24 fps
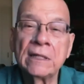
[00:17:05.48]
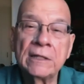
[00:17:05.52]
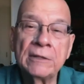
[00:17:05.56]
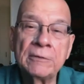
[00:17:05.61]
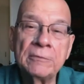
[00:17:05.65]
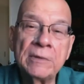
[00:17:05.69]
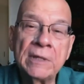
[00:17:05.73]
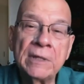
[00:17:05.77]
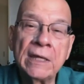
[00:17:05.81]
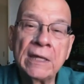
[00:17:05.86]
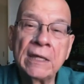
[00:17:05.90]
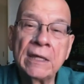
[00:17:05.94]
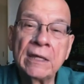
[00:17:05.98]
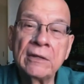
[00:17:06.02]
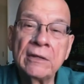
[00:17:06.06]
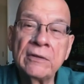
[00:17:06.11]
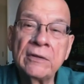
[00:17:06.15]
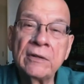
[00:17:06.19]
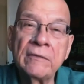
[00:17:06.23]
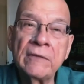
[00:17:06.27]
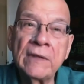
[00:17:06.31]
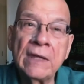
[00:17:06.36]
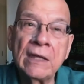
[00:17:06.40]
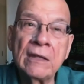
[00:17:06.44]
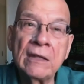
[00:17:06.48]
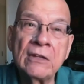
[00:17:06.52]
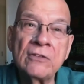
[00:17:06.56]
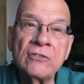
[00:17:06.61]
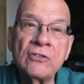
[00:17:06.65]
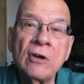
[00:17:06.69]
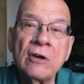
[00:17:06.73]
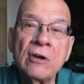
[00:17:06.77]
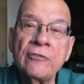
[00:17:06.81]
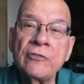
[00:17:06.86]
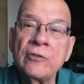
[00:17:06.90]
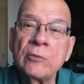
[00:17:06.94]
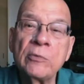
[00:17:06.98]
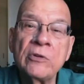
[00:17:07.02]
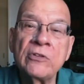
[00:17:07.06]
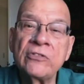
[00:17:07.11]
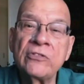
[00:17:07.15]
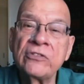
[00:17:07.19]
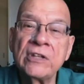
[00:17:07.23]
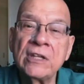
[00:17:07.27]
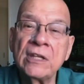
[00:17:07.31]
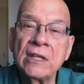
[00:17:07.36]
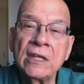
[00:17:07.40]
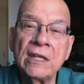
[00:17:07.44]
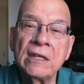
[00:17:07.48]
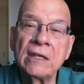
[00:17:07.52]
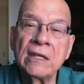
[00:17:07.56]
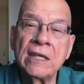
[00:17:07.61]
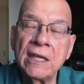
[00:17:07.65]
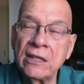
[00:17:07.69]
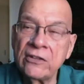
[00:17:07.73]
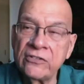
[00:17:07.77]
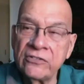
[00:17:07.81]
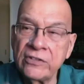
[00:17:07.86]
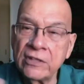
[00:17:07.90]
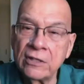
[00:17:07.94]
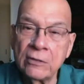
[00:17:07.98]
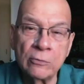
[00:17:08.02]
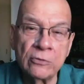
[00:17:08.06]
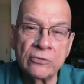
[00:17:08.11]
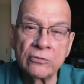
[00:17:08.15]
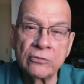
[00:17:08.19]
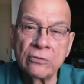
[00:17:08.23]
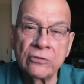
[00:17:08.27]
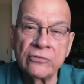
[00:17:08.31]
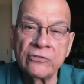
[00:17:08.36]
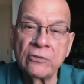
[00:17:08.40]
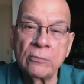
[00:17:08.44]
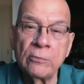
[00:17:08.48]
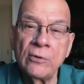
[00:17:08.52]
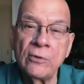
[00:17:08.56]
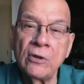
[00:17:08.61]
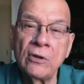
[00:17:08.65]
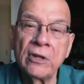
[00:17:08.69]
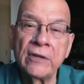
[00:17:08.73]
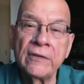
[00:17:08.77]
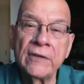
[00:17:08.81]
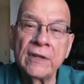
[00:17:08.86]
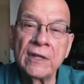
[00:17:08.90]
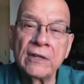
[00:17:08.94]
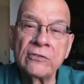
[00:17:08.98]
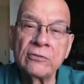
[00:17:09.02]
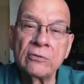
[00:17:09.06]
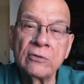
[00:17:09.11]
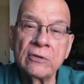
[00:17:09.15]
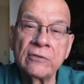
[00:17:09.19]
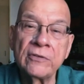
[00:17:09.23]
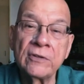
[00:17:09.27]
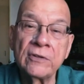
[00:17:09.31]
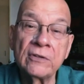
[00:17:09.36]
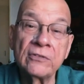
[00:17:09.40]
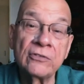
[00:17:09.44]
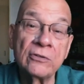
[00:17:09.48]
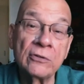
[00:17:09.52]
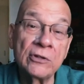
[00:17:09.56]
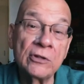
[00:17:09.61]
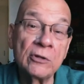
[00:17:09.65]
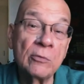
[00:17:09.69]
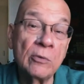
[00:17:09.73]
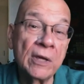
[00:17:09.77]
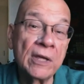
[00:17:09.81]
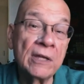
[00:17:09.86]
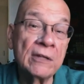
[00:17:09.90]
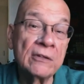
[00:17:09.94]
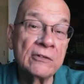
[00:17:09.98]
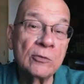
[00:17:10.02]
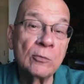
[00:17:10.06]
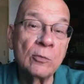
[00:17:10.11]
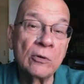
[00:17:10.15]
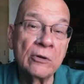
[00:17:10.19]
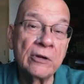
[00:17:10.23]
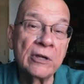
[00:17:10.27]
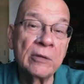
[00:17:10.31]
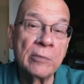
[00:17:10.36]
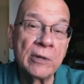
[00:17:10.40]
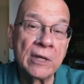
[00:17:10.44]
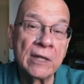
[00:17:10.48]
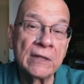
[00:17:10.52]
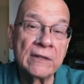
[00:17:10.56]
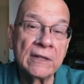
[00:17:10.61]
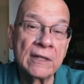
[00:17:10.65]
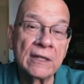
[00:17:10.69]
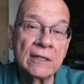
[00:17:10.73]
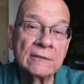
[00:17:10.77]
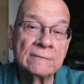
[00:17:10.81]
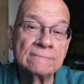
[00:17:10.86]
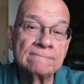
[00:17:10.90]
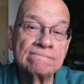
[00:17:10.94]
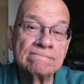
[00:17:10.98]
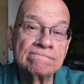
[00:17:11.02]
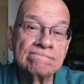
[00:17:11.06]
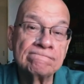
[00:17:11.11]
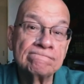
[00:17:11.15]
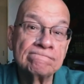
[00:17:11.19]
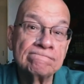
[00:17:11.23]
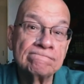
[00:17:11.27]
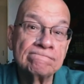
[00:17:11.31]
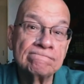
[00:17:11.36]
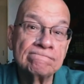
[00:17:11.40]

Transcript: And that it's hard for him to see. He can't see into his crystal ball on that sort of thing. So you're right to worry about that.